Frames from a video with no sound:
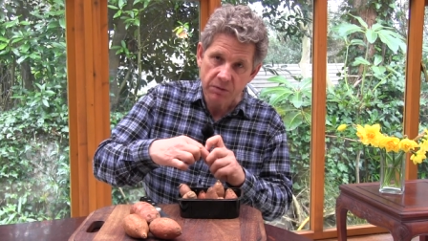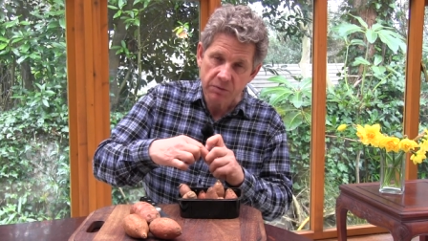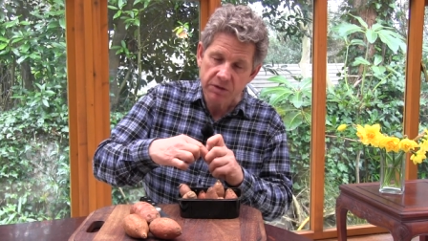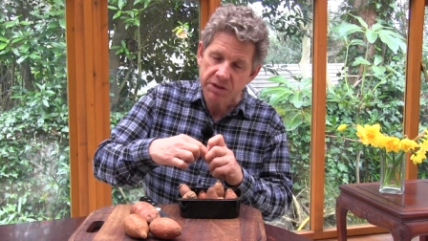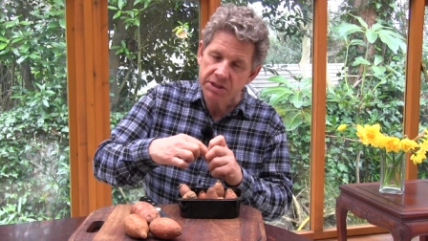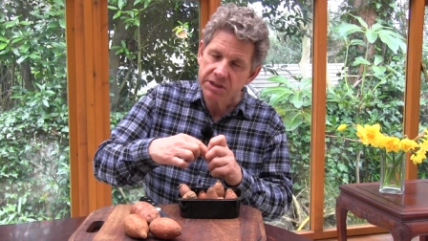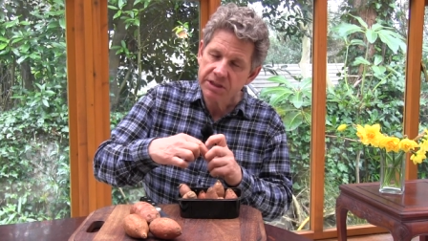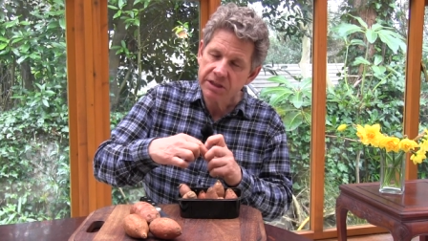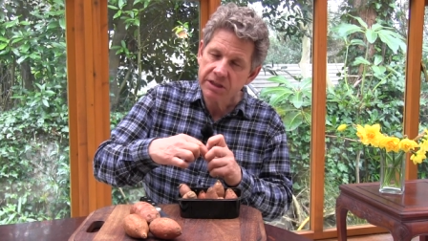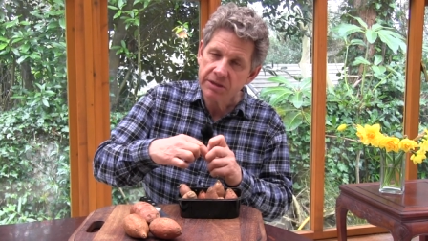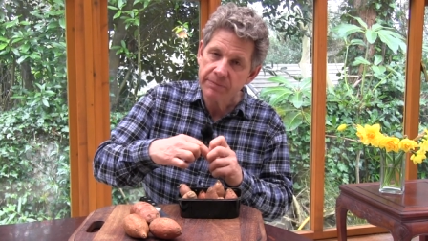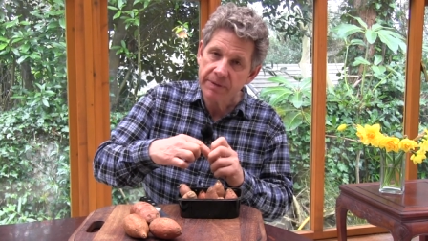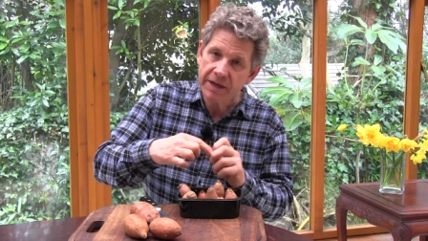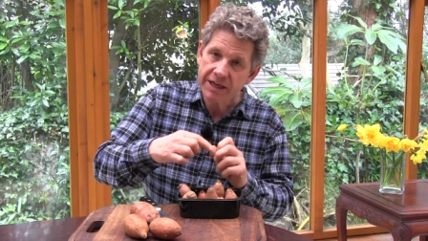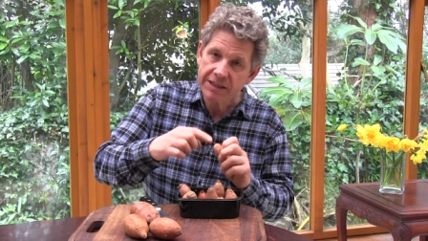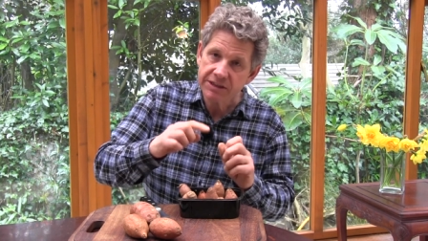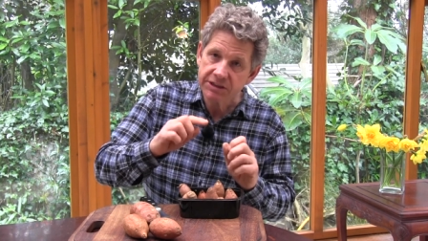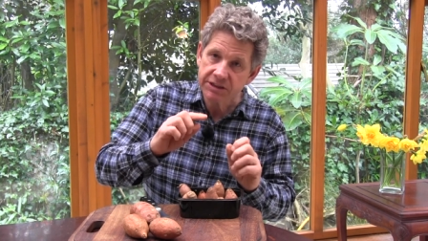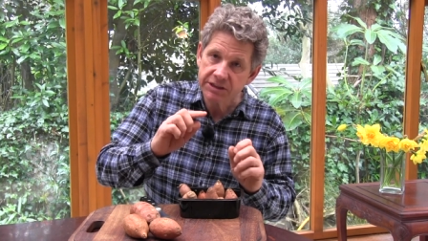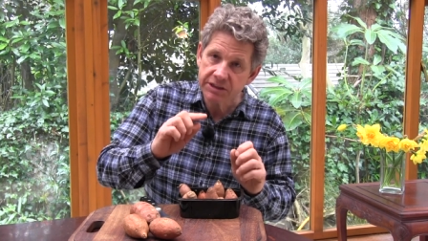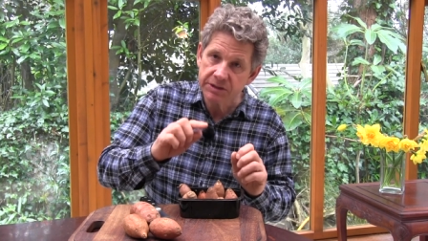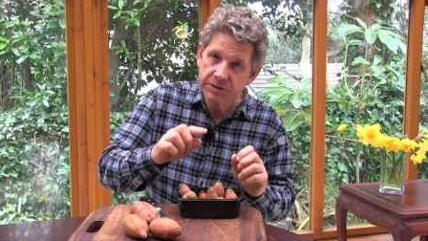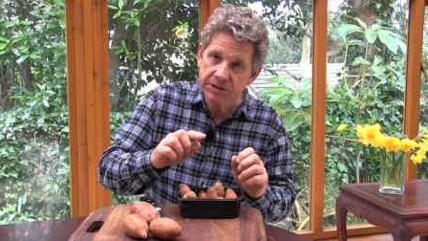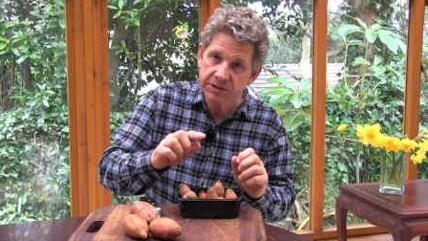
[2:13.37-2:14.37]
Once they're
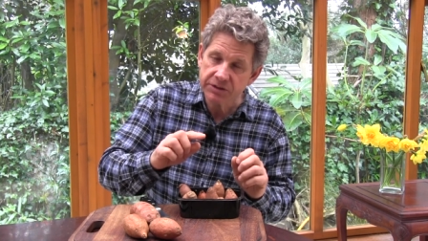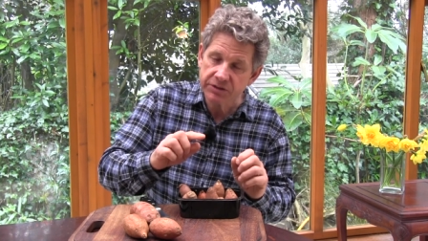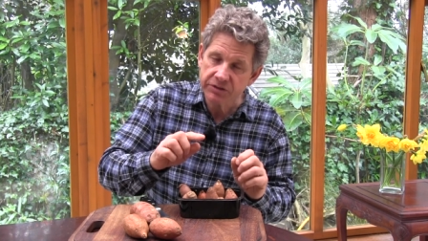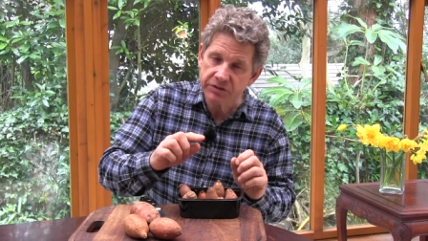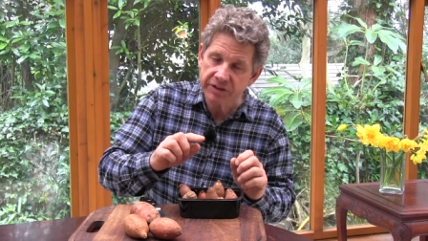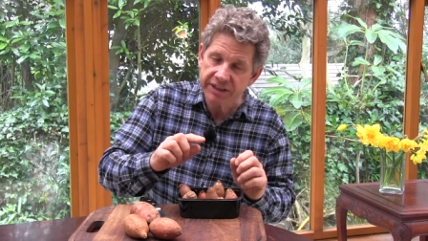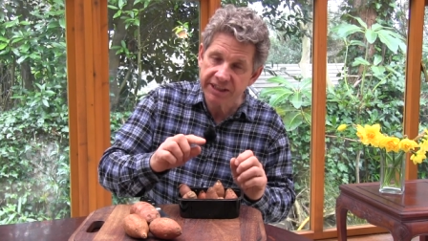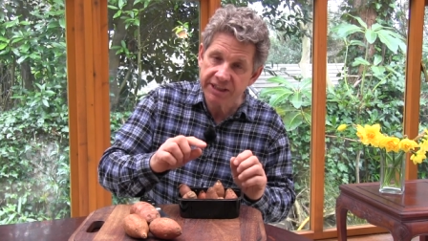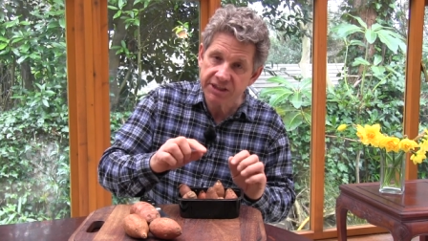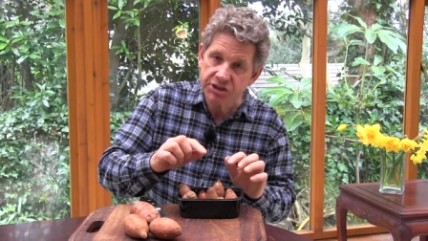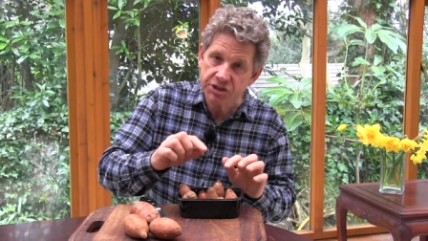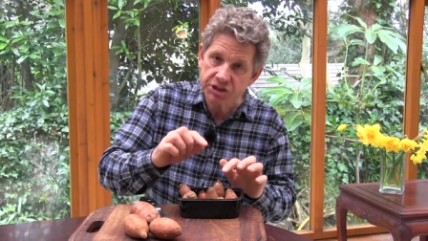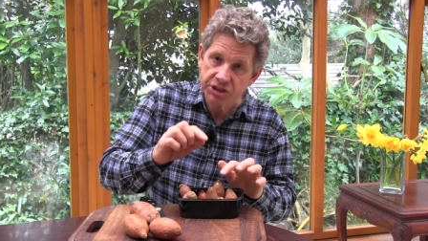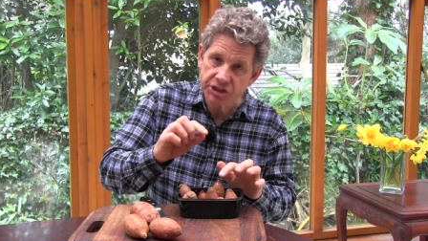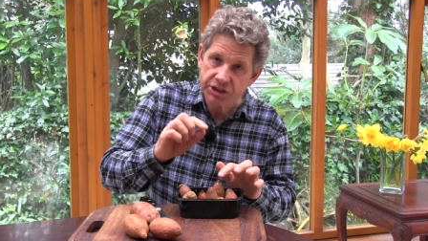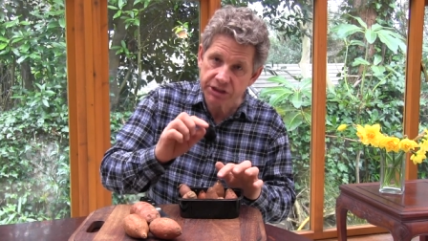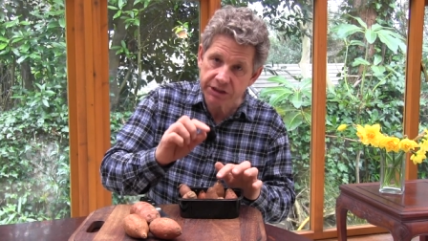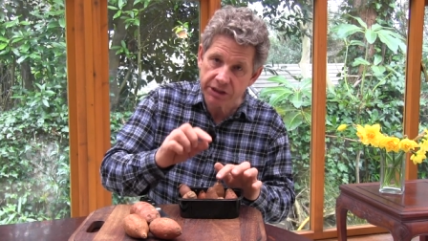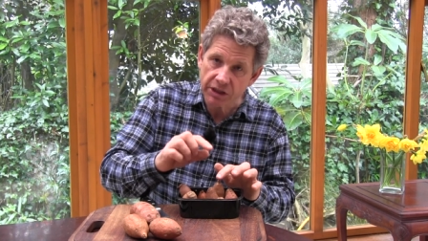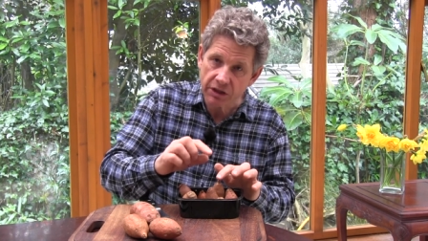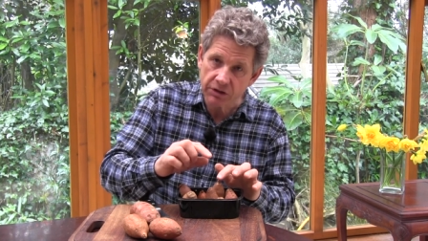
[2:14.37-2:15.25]
about two to three inches